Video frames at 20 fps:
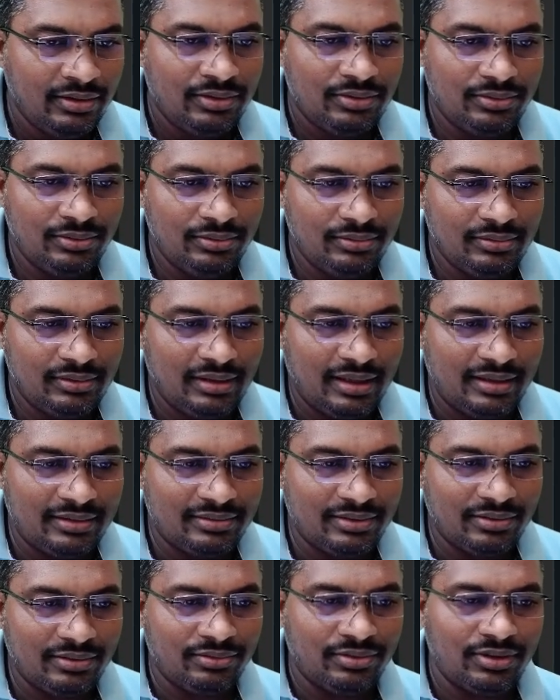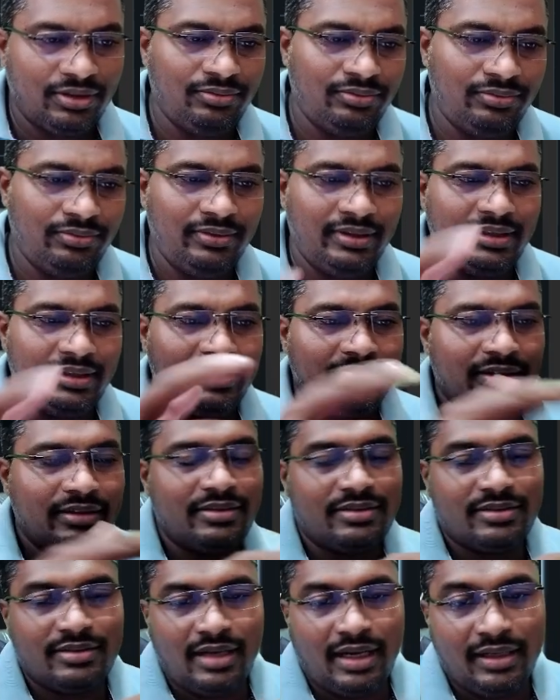So that's how, if we
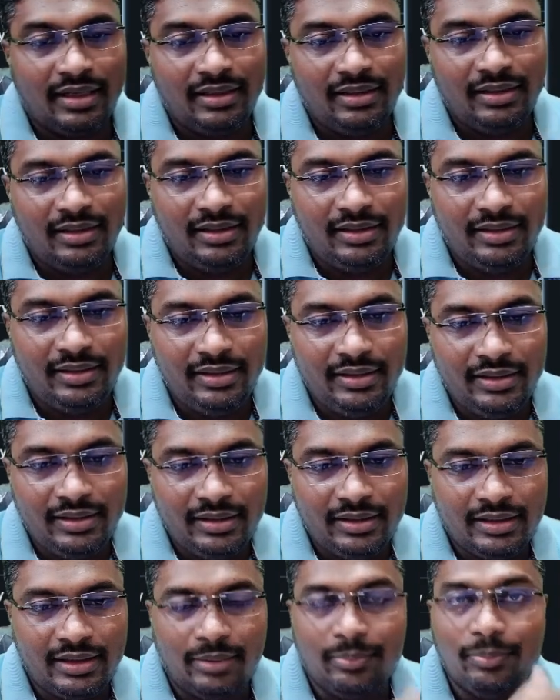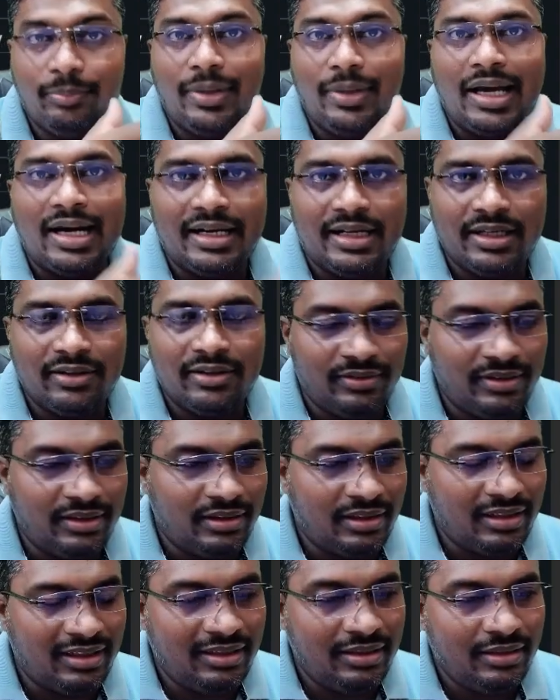start learning
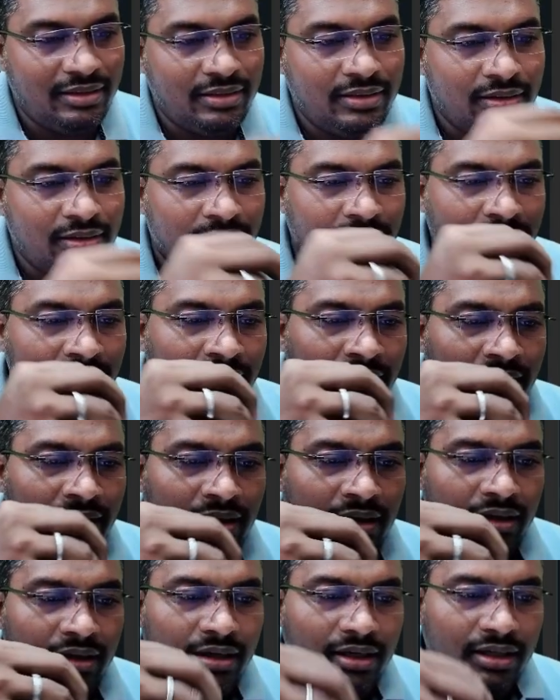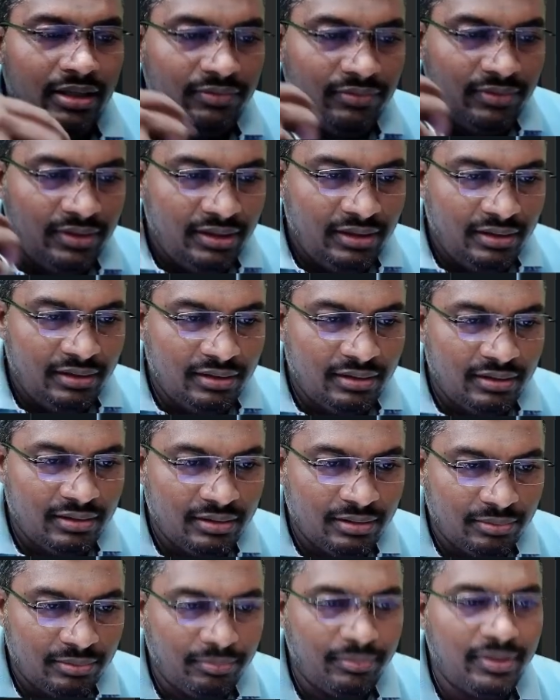comparatively, right, it will
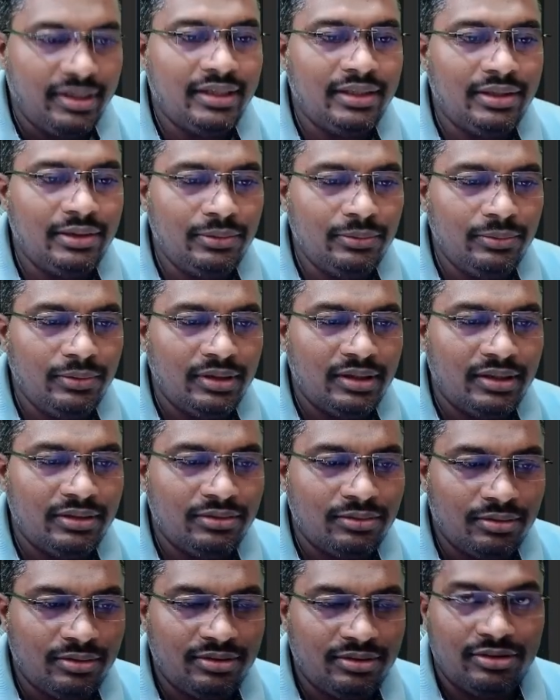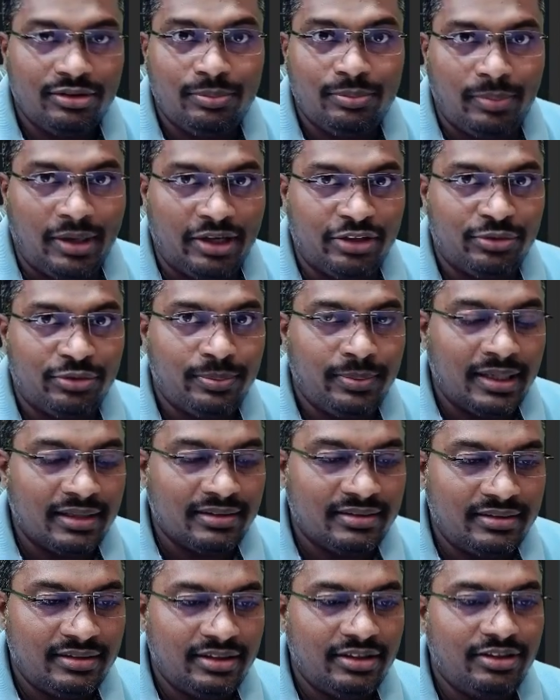make you learn. So this is PySpark
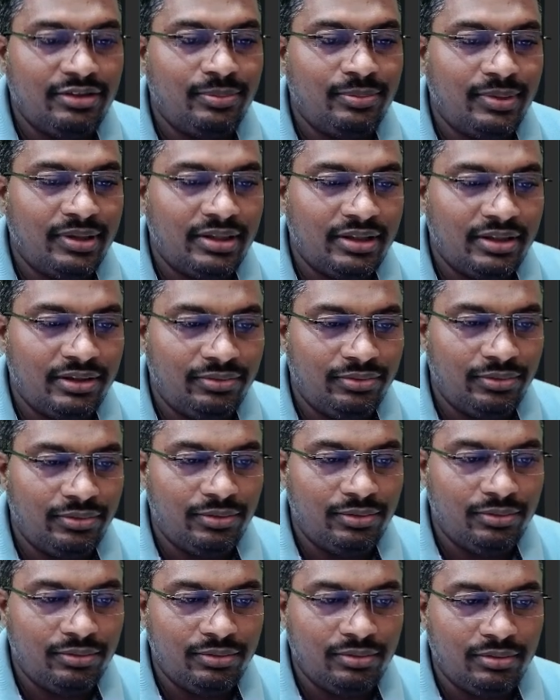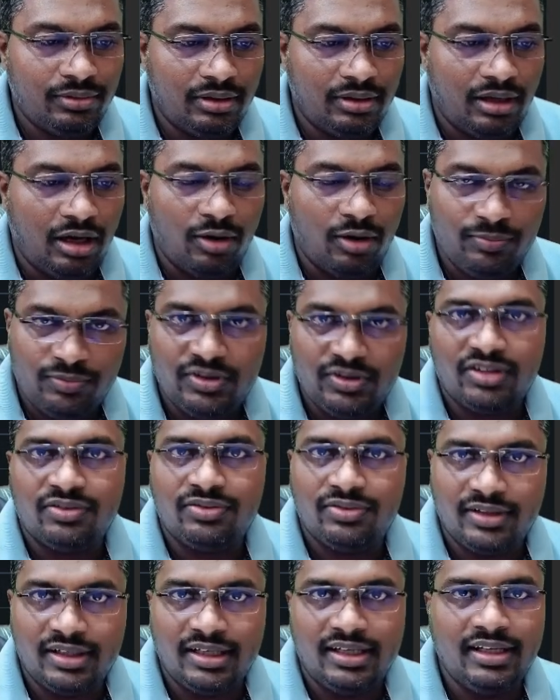series, but if you observe
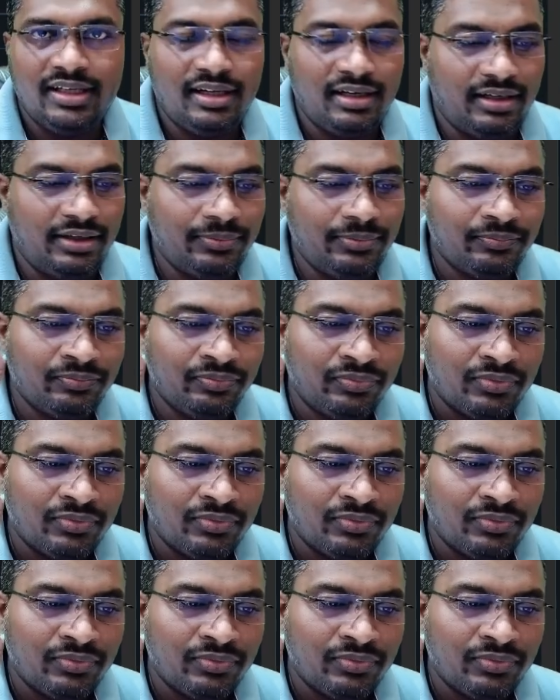clearly,